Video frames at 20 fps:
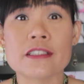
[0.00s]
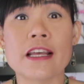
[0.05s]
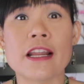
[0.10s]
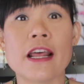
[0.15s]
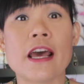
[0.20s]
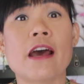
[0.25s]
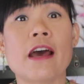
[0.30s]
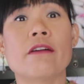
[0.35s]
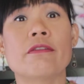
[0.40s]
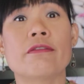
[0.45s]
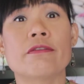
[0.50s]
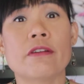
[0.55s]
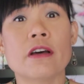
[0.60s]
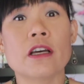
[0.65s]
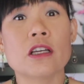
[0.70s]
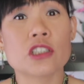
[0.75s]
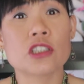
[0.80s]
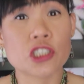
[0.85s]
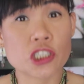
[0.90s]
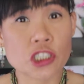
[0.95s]
that have
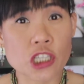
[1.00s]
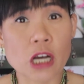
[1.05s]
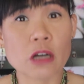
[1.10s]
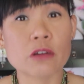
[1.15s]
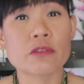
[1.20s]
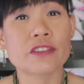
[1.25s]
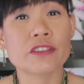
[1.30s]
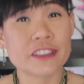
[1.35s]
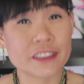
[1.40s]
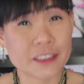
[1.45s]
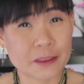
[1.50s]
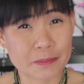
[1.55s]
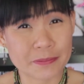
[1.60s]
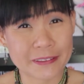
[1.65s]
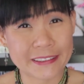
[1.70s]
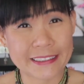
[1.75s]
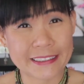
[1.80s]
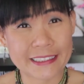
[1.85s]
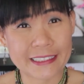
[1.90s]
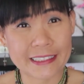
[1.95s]
shelf
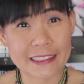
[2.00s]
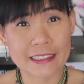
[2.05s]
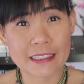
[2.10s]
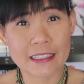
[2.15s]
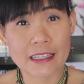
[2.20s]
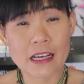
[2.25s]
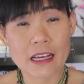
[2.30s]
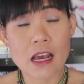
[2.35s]
stability.